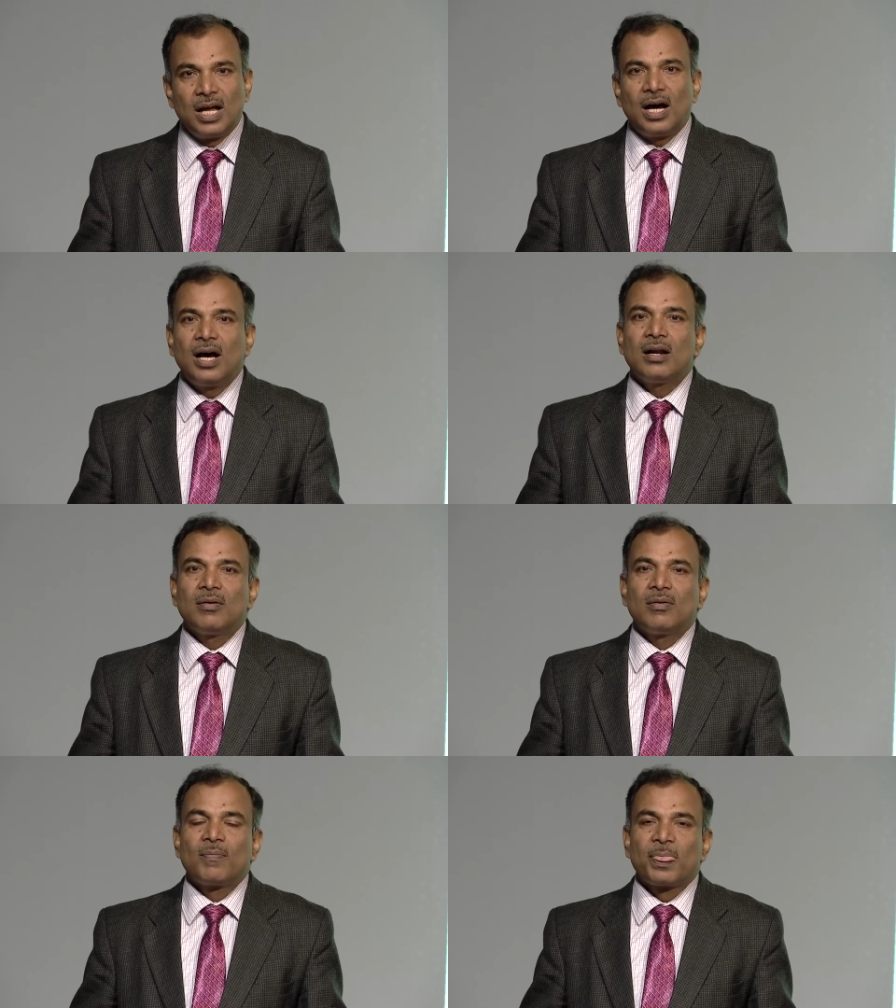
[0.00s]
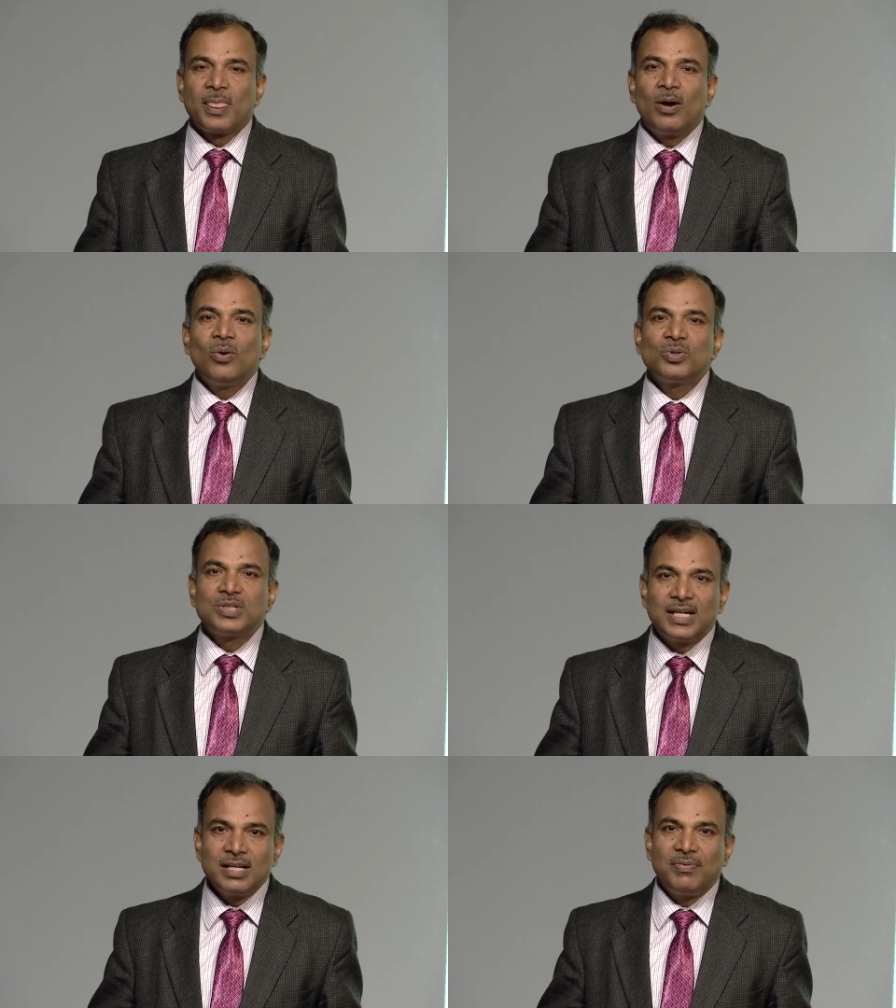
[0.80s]
are now
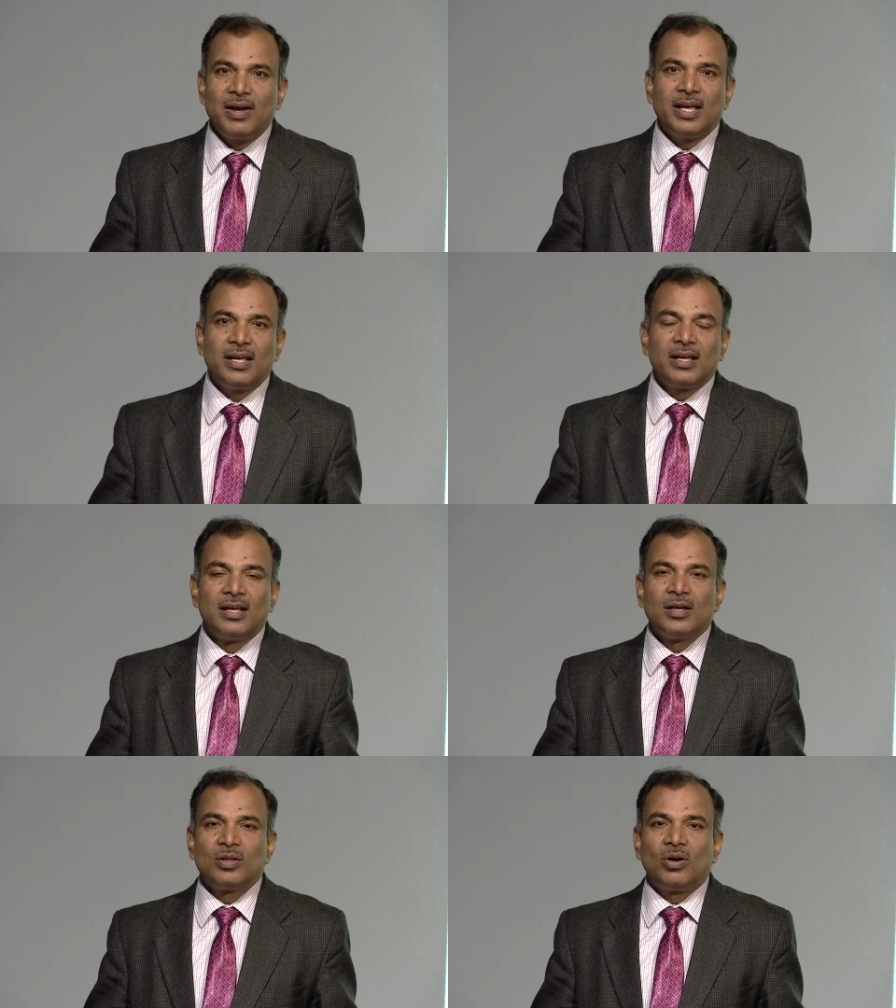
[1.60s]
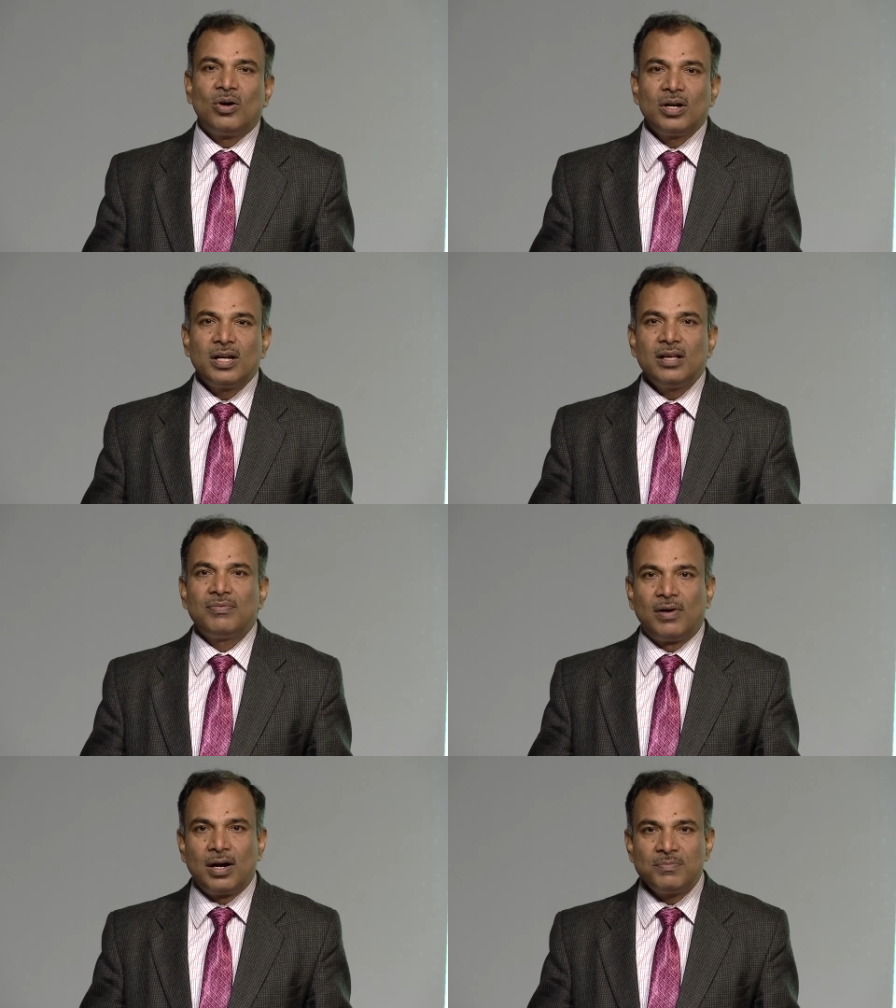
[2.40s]
certifying the organic
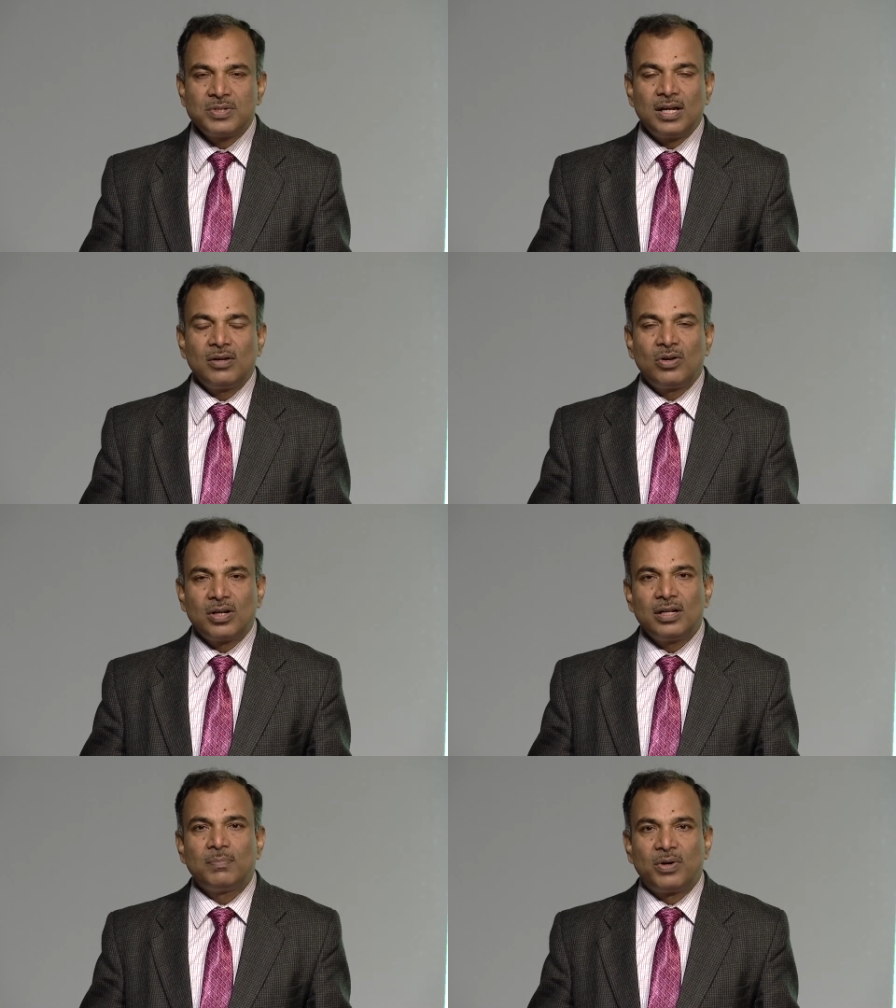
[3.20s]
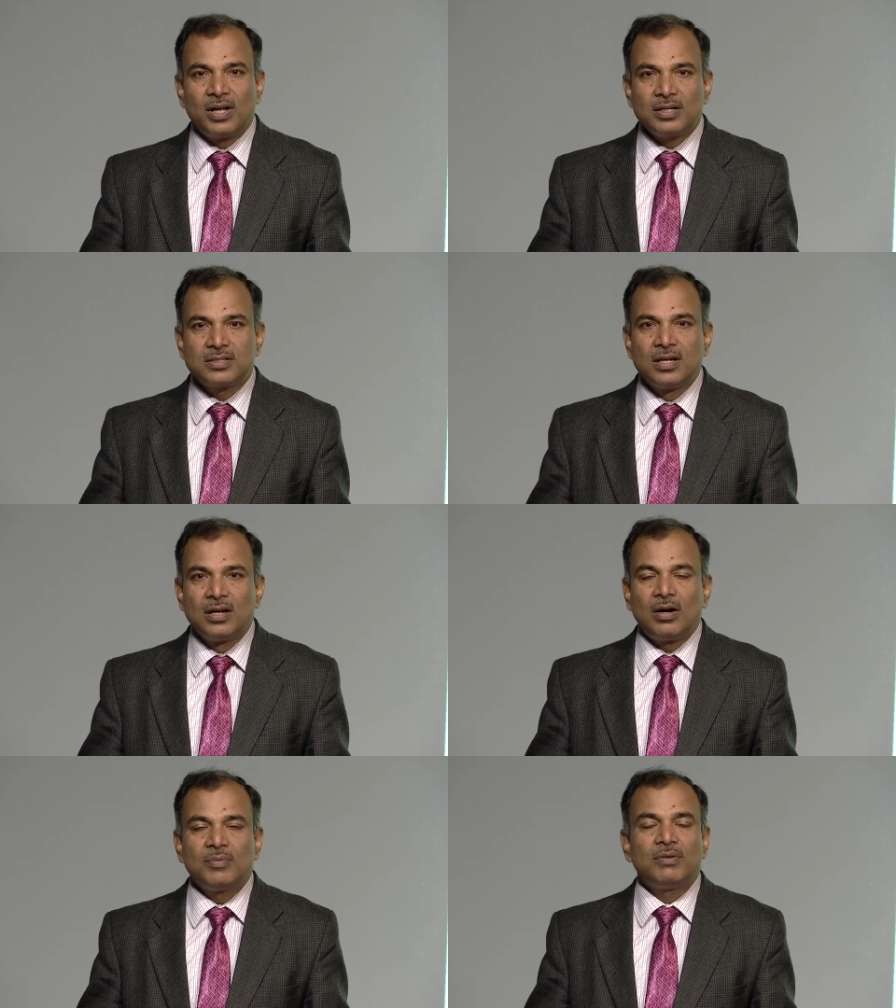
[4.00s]
farms and organic products
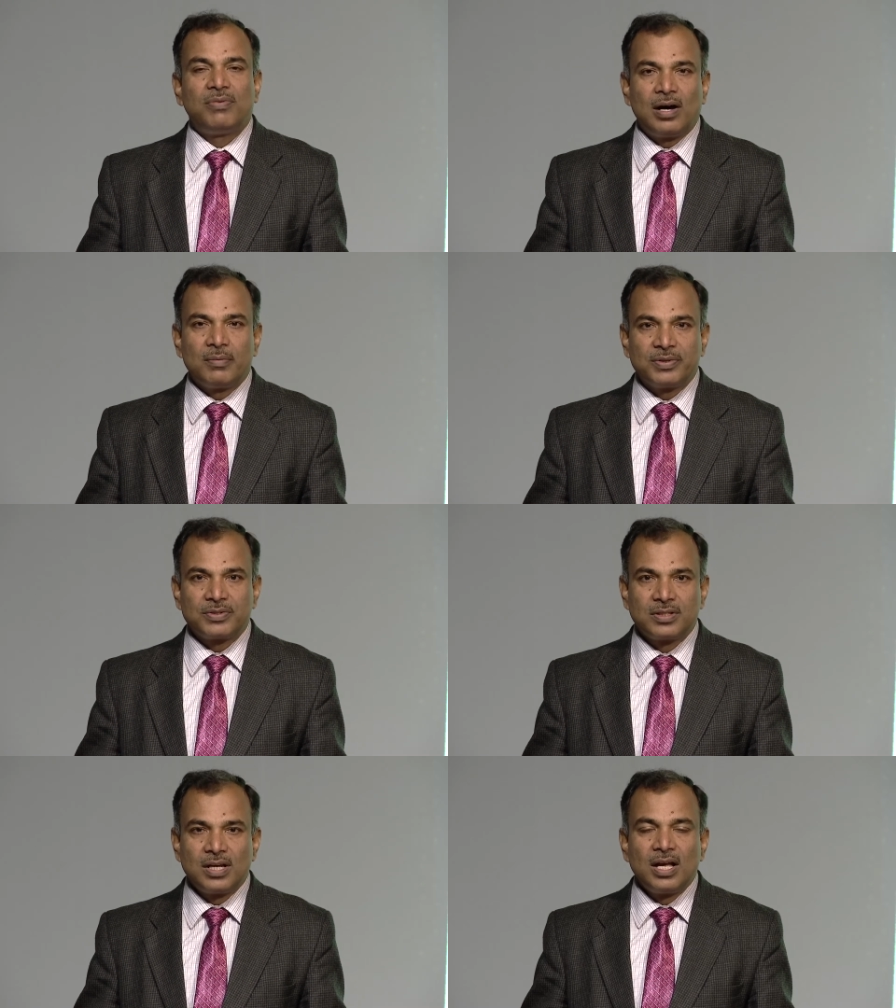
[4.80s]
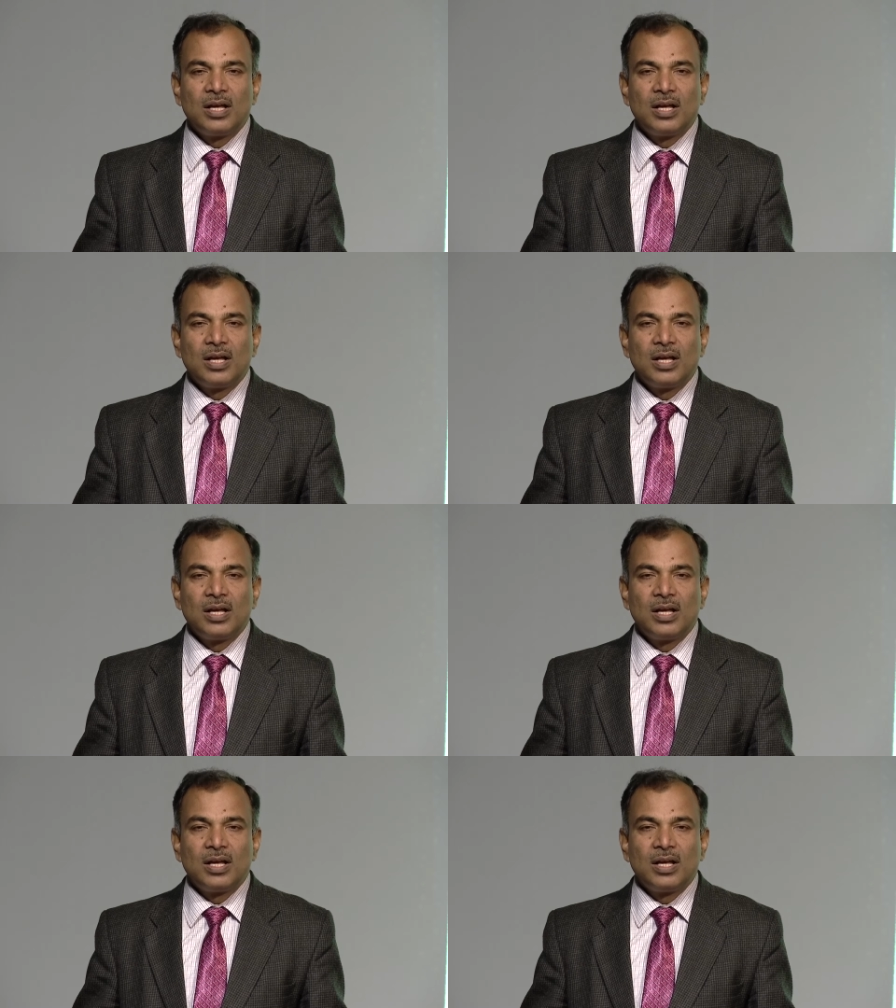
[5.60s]
of the farmers.